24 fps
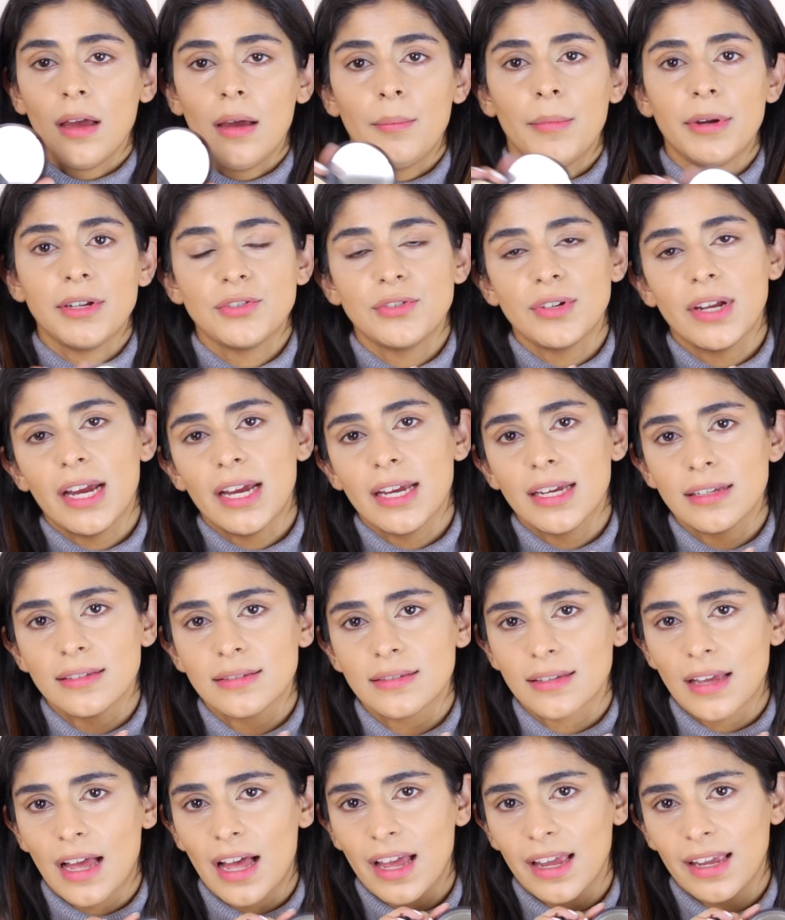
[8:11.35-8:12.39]
But you
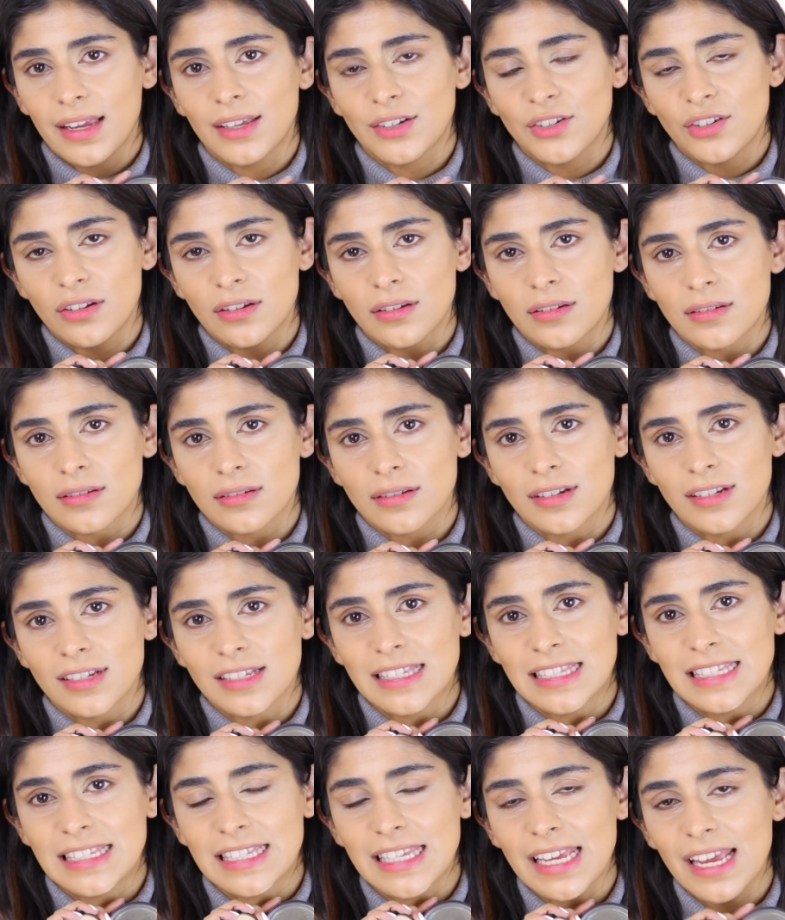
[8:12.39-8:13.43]
guys, I cannot
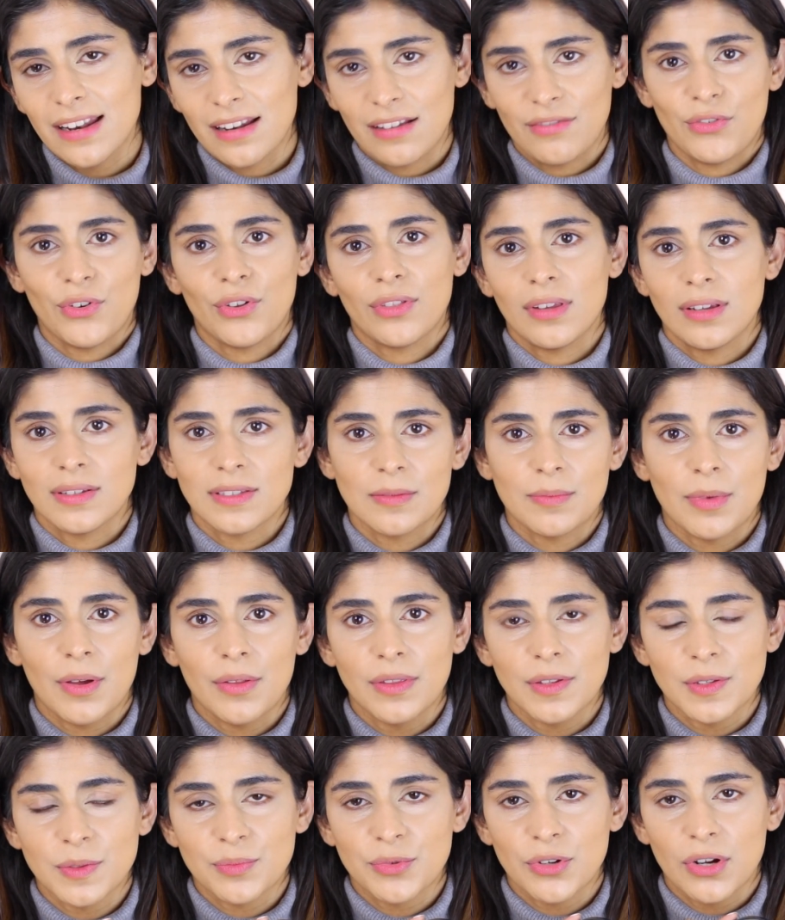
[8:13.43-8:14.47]
say enough good things about
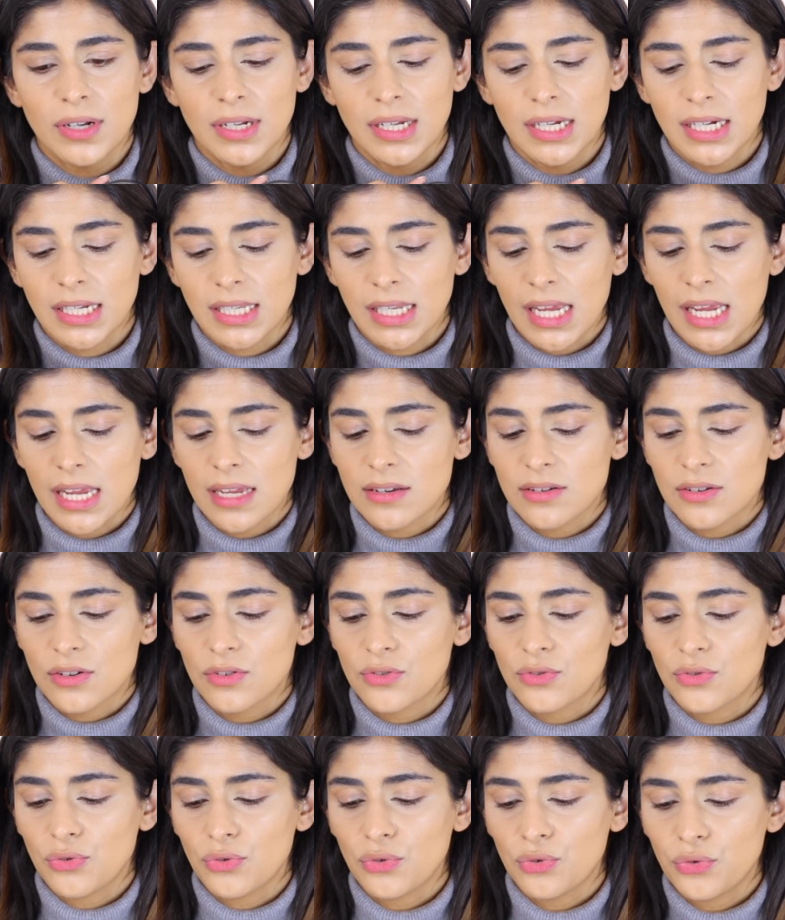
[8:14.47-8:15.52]
this product. It
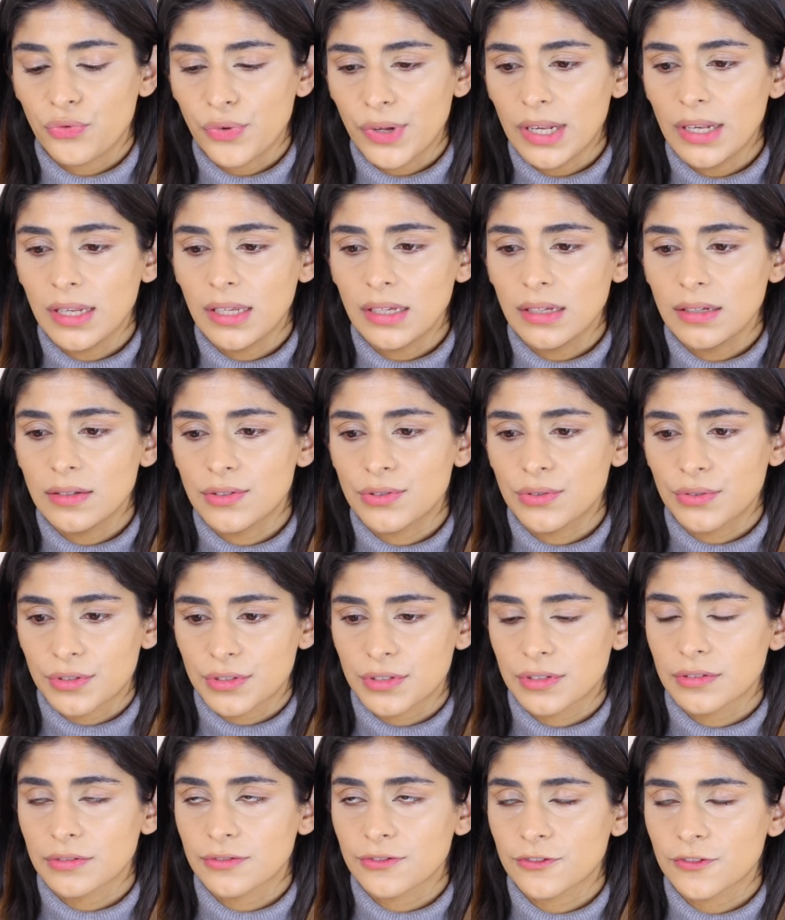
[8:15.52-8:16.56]
really sort
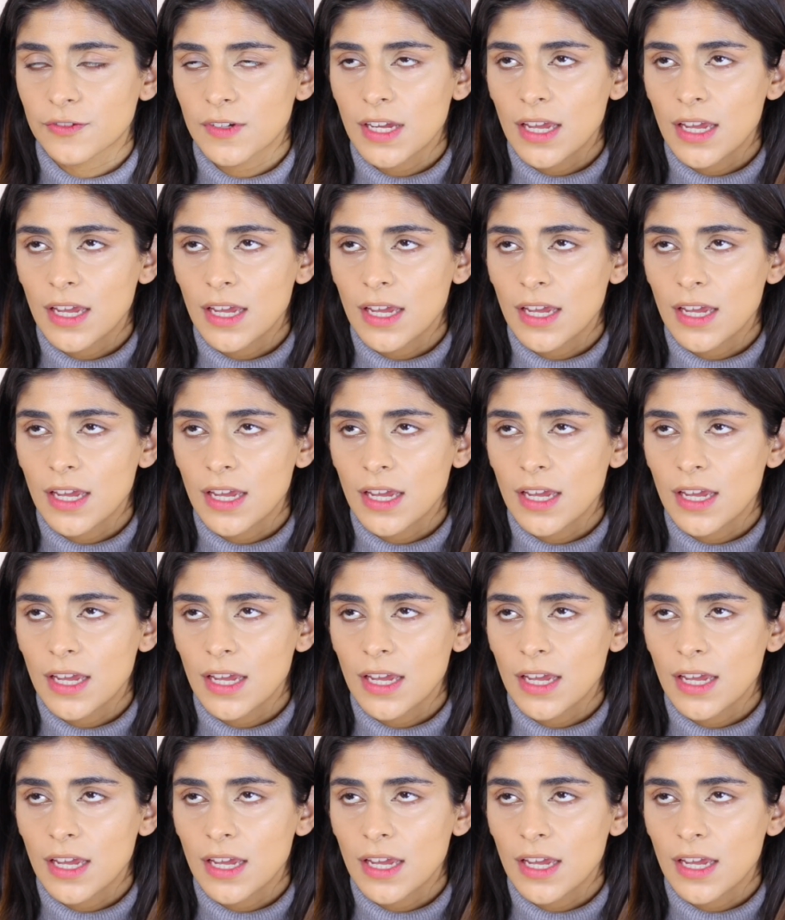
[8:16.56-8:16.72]
of